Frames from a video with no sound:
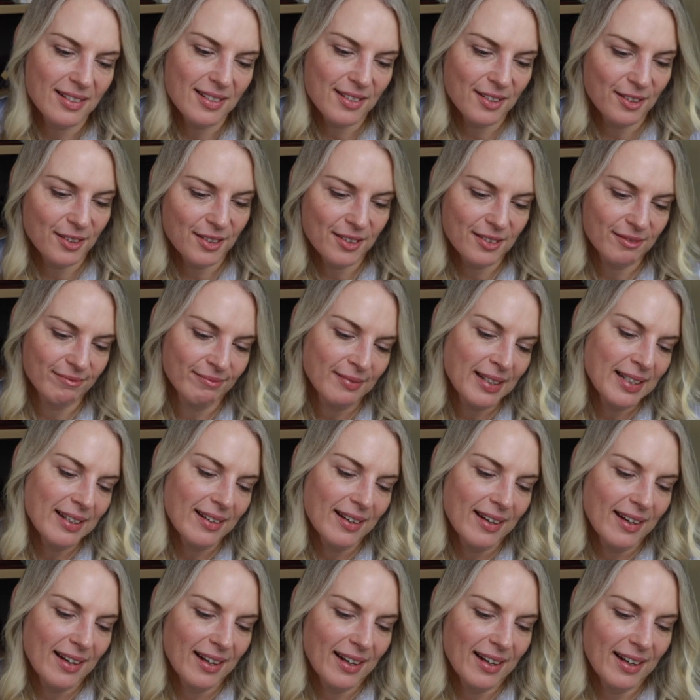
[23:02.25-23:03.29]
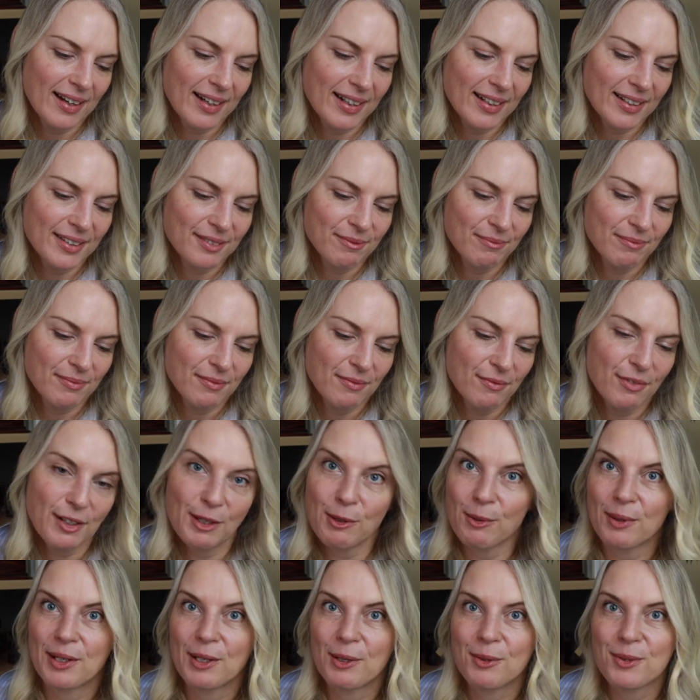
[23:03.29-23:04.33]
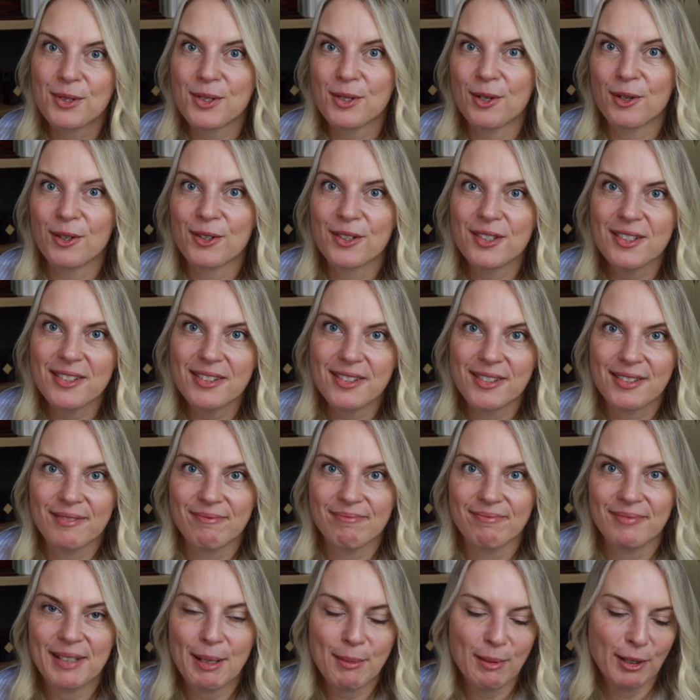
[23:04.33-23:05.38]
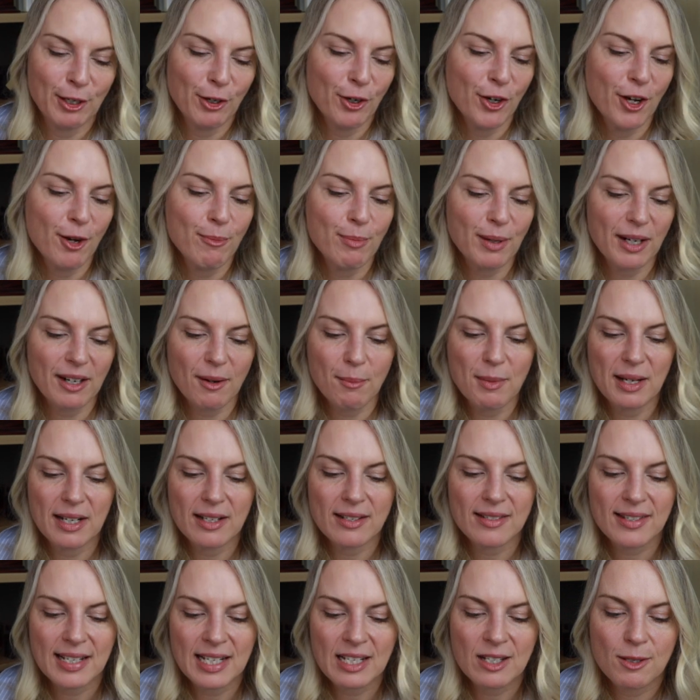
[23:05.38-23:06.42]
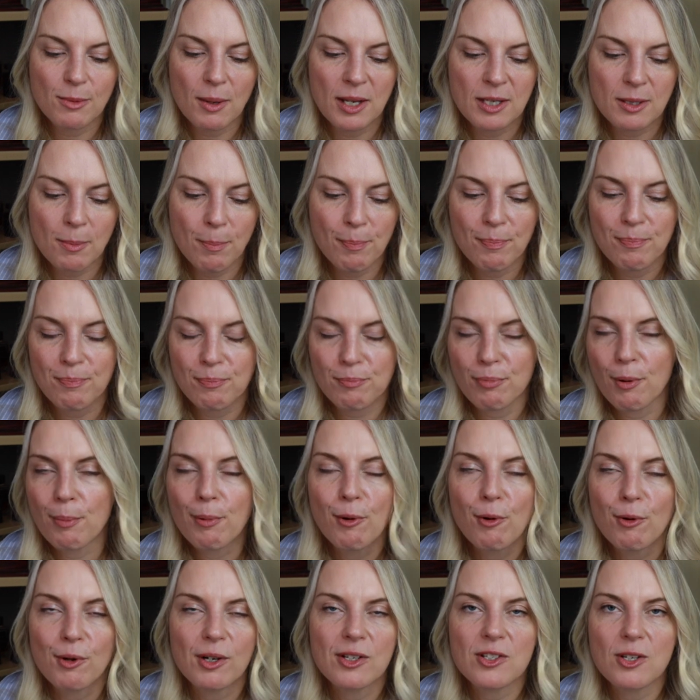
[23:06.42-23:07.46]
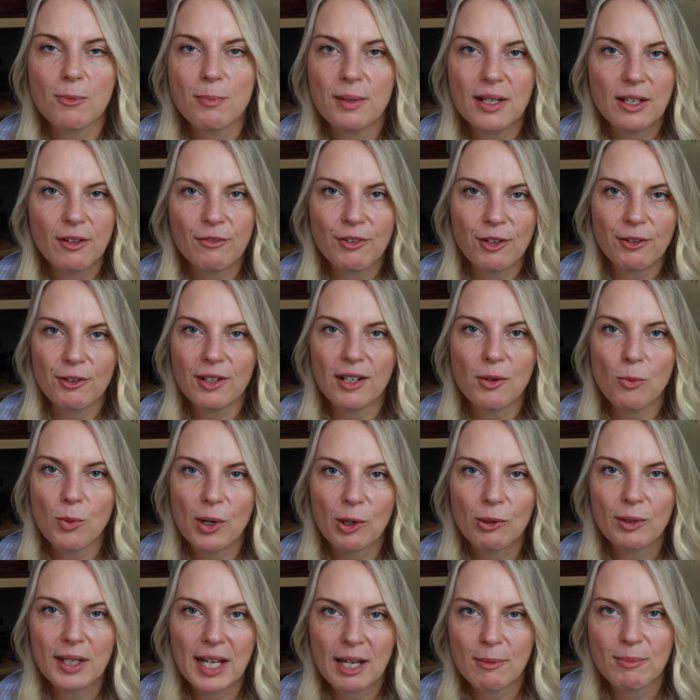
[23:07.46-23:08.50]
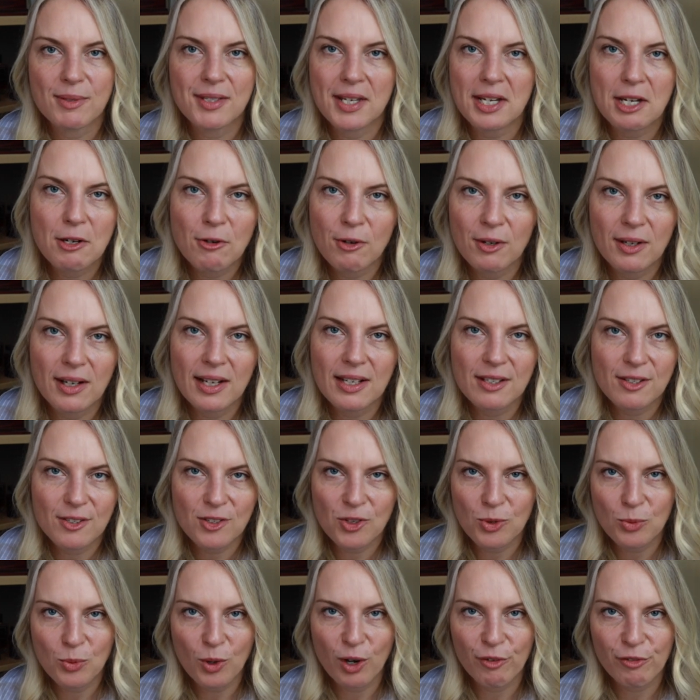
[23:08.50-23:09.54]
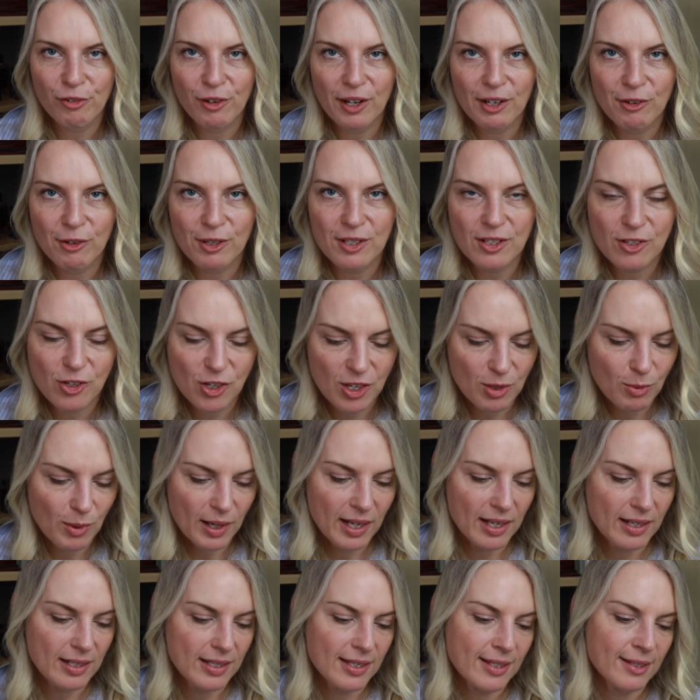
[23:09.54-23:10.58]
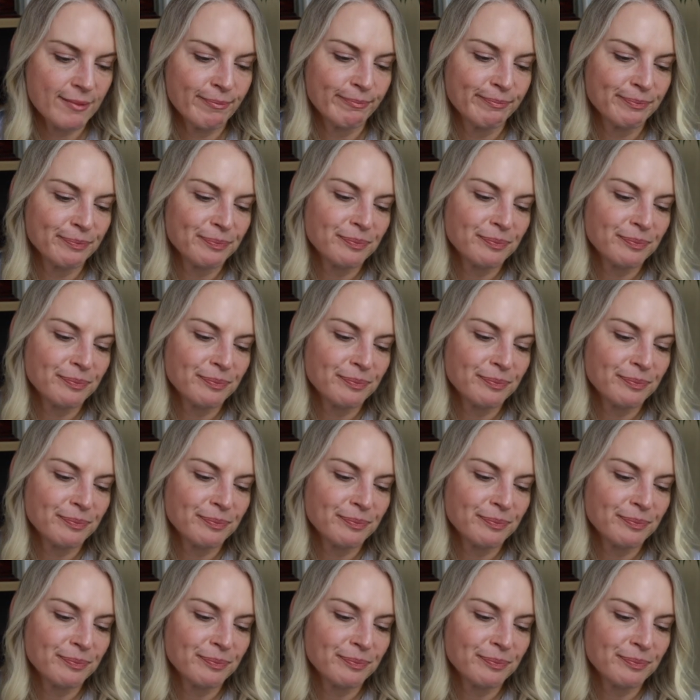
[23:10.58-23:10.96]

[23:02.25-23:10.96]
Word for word: So, uh, if anyone else knows, let me know. But I mean, it's it's it's purported to be a very well kept secret as to what fragrance she wears.